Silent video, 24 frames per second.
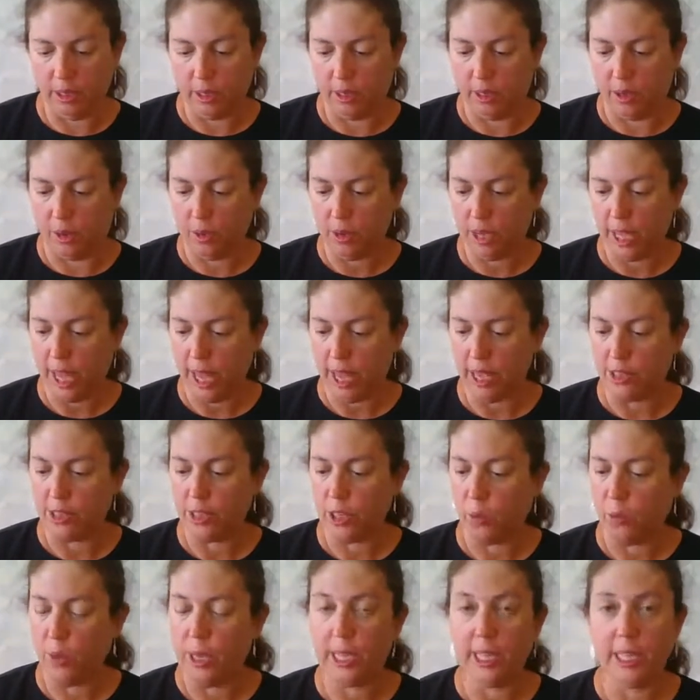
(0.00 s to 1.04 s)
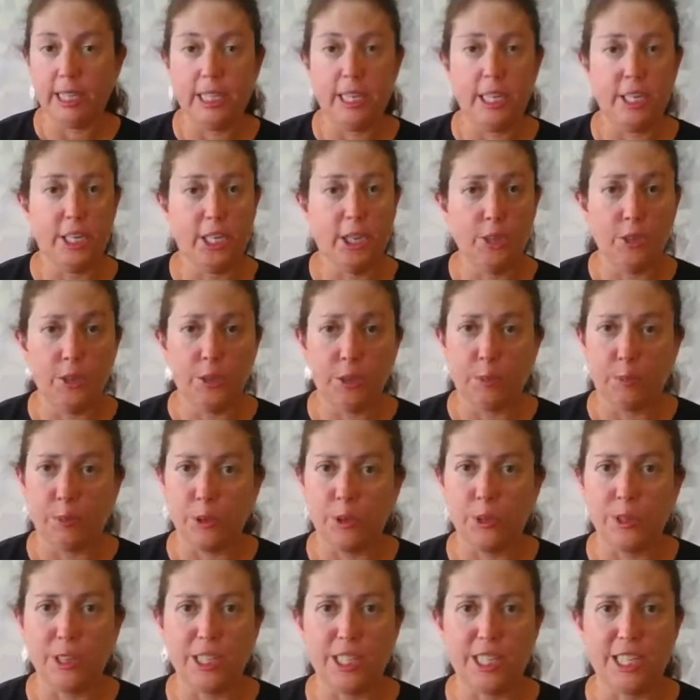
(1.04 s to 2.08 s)
Okay, so we can continue to
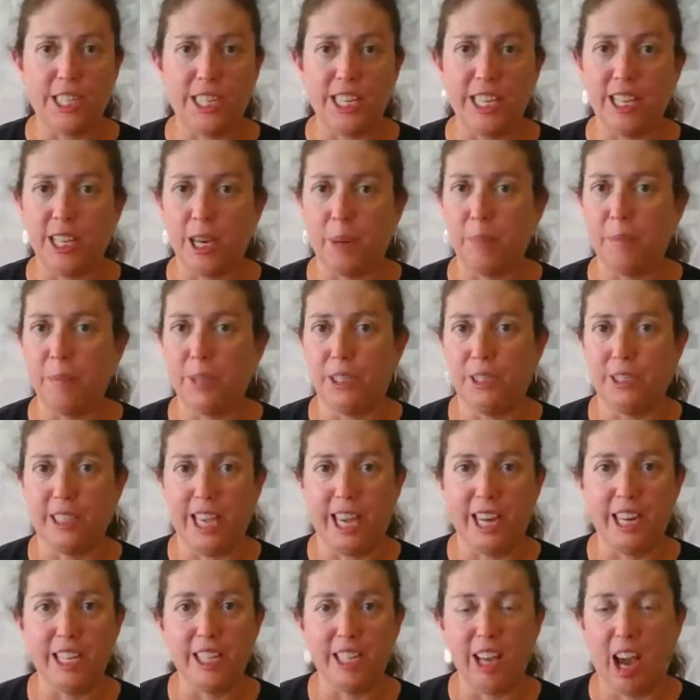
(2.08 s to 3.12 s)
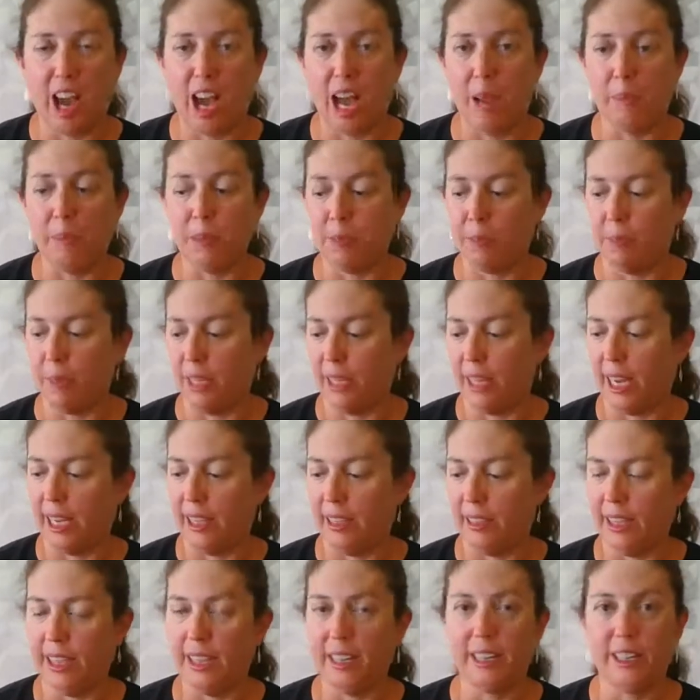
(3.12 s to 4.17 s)
brew this tea up till 10 times, but I
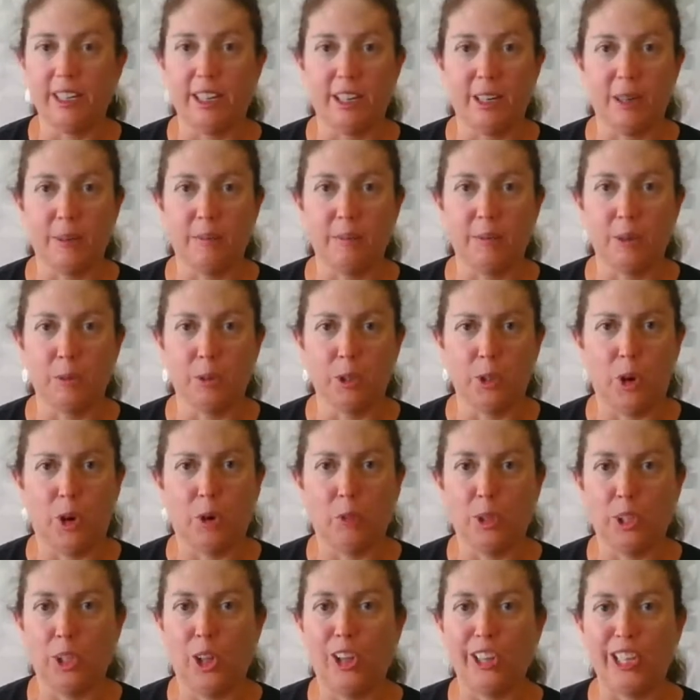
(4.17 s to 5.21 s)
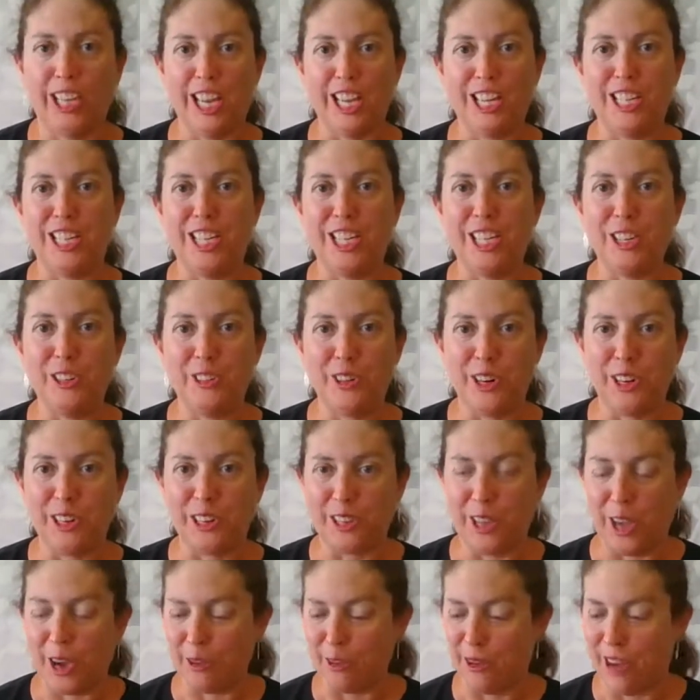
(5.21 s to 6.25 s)
think we'll all get tea drunk
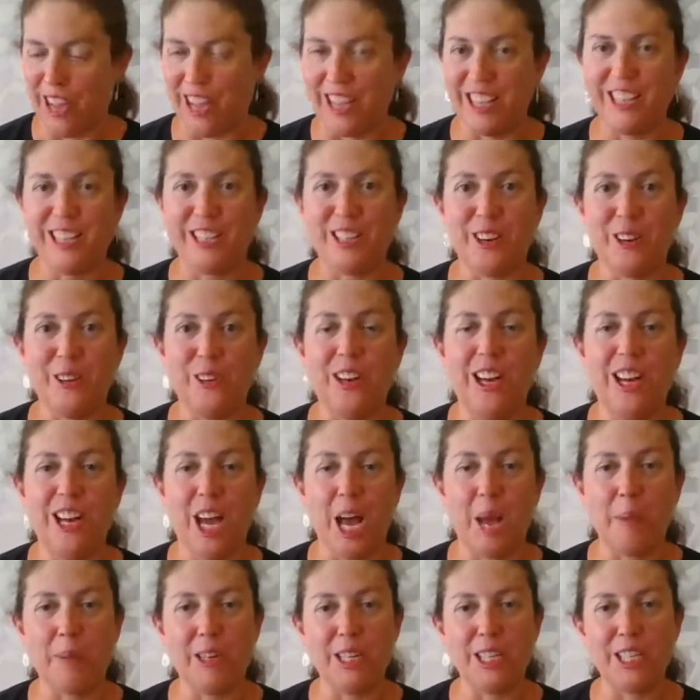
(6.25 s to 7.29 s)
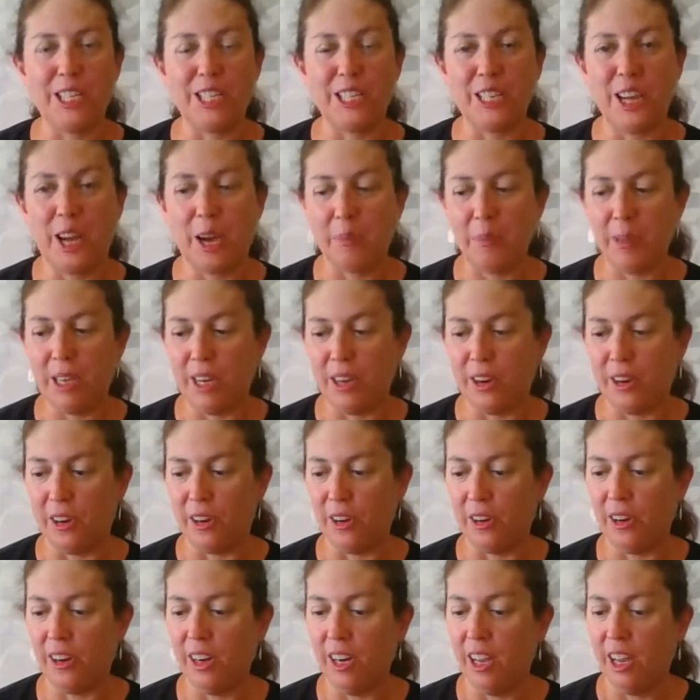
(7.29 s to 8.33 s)
that way. So I'm going to stop
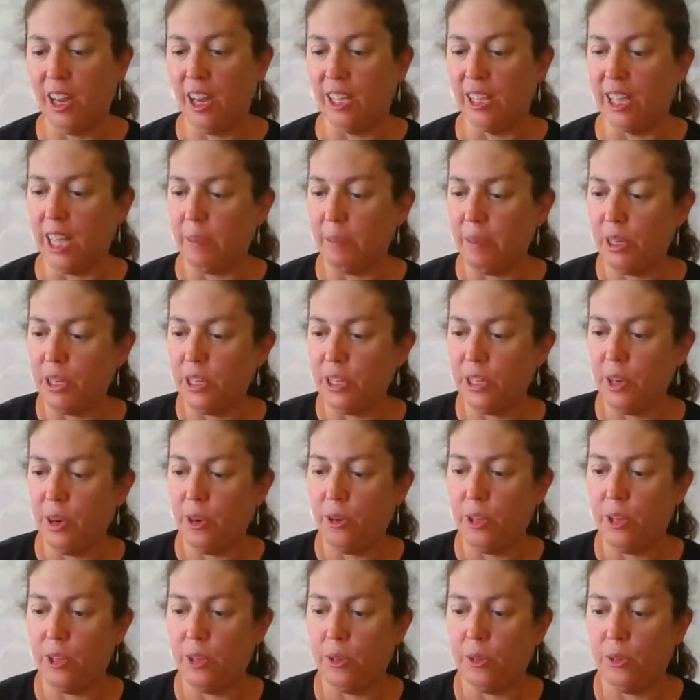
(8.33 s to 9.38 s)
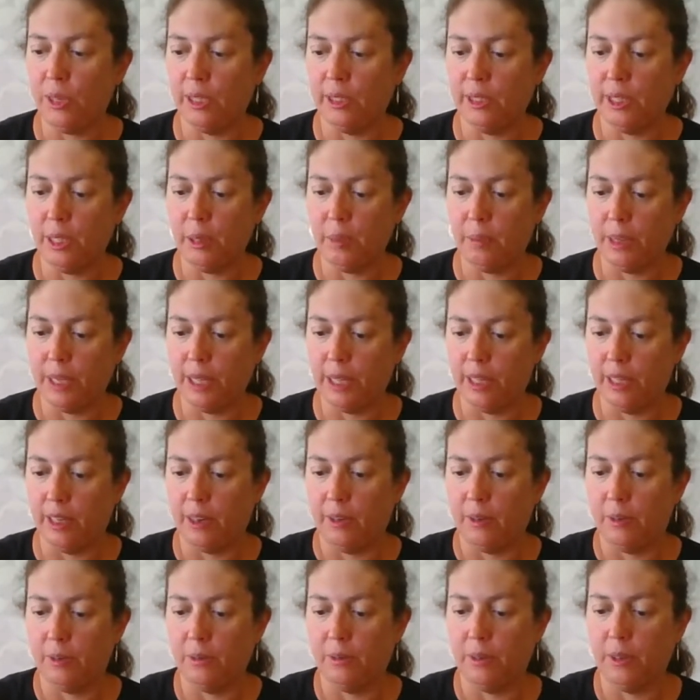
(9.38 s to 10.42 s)
here. Let me show you a little bit
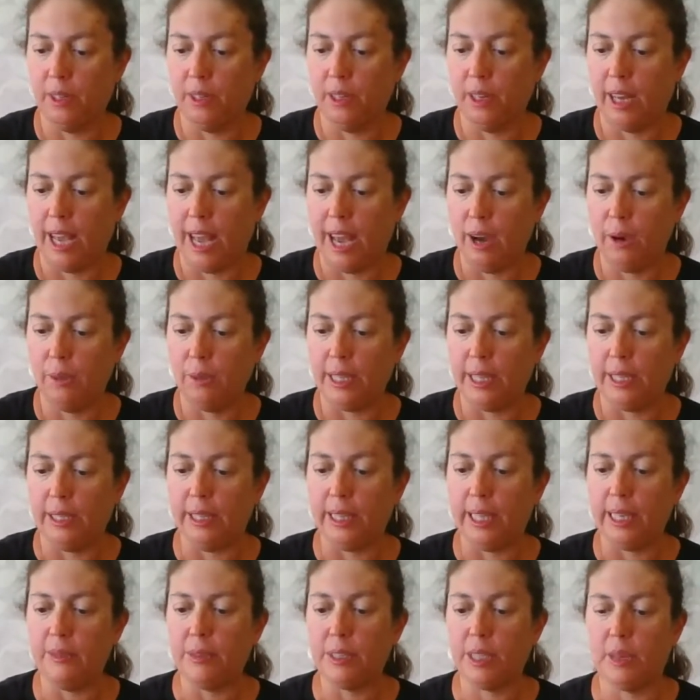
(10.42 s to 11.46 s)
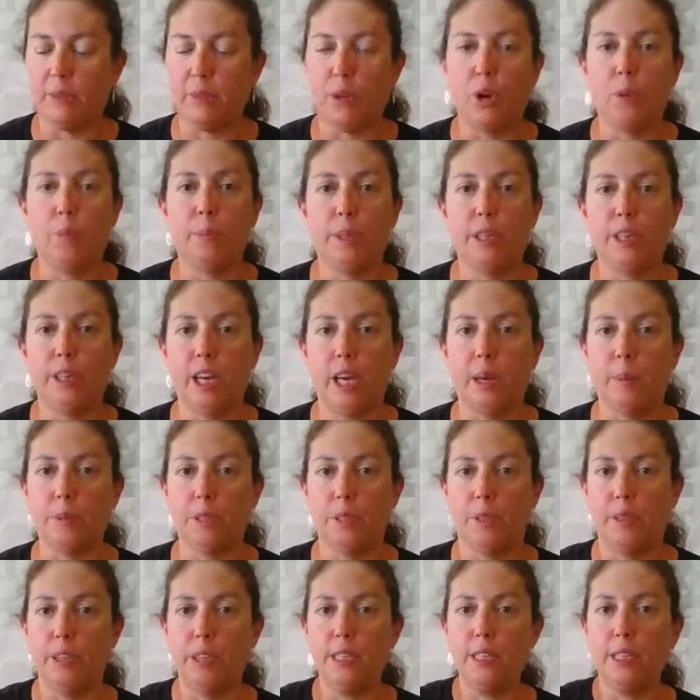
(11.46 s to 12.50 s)
of how the leaves have opened up.
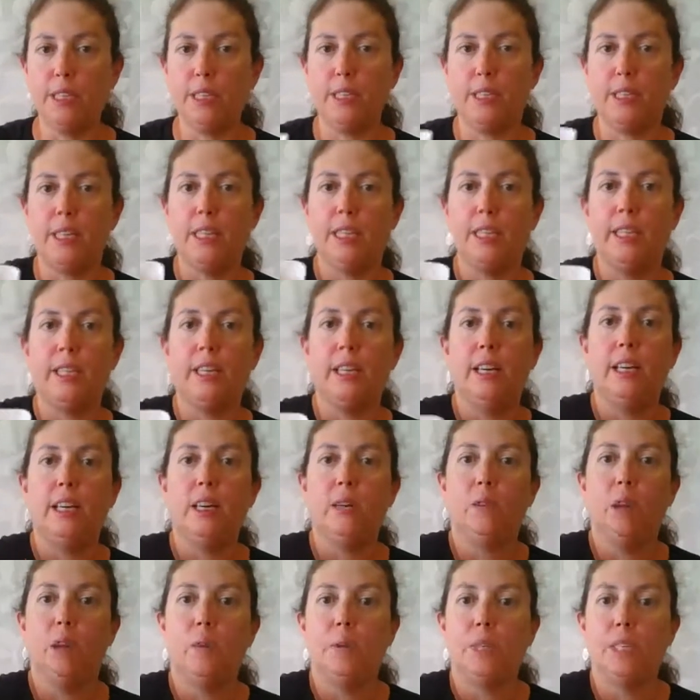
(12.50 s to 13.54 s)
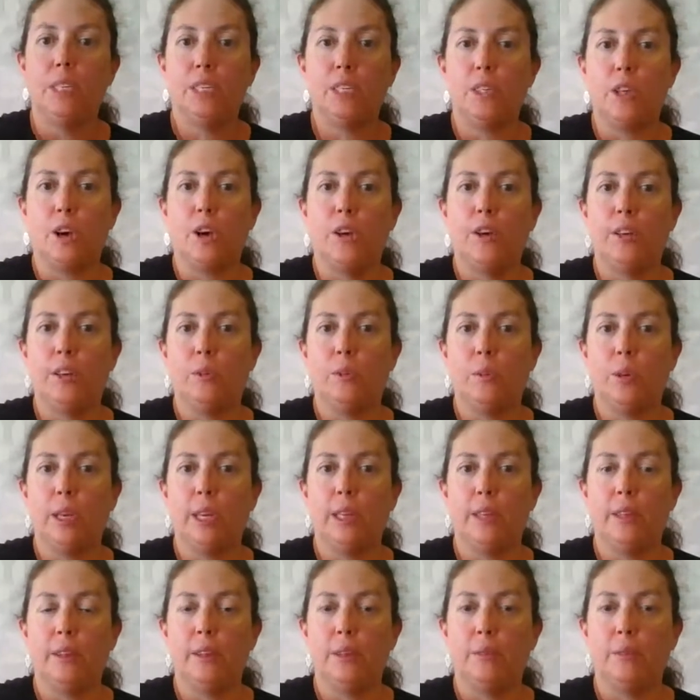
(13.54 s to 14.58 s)
So this is what we started
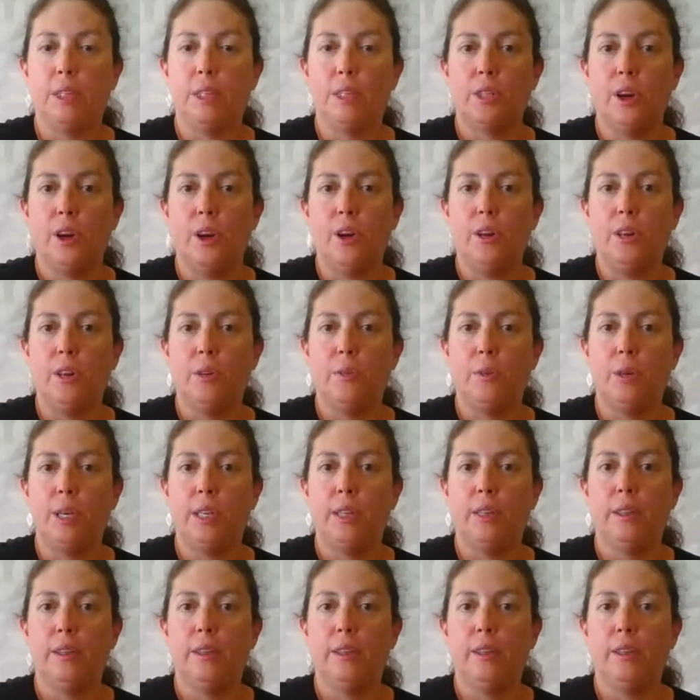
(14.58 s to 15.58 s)
with. We started with